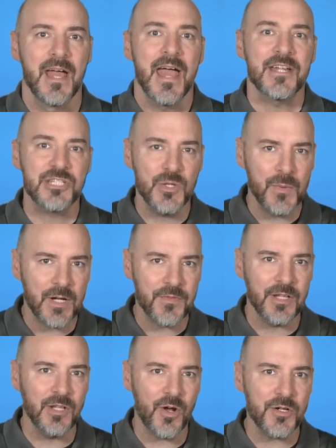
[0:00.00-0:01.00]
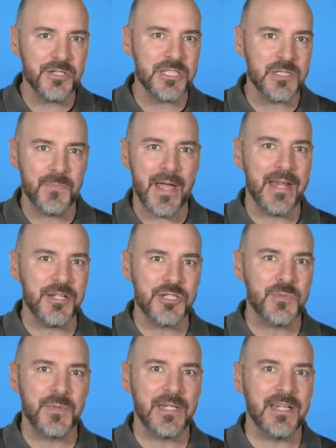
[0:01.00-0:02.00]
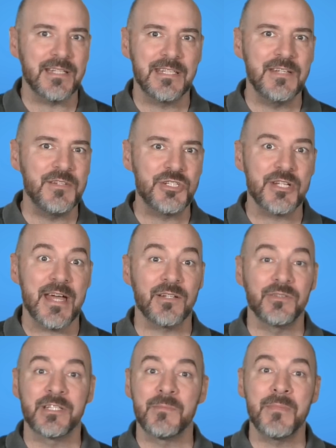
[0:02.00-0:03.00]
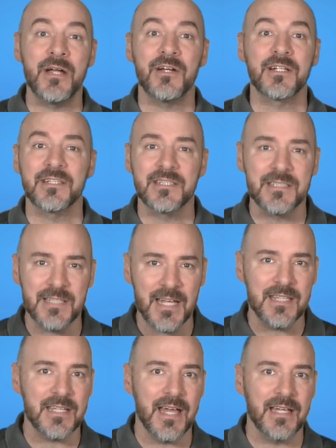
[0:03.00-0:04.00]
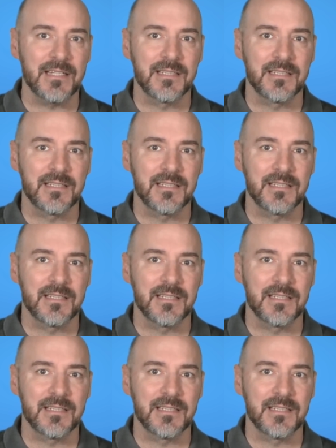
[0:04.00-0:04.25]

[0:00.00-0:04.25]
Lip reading: And she went on the largest Spanish-speaking TV channel in America to say that.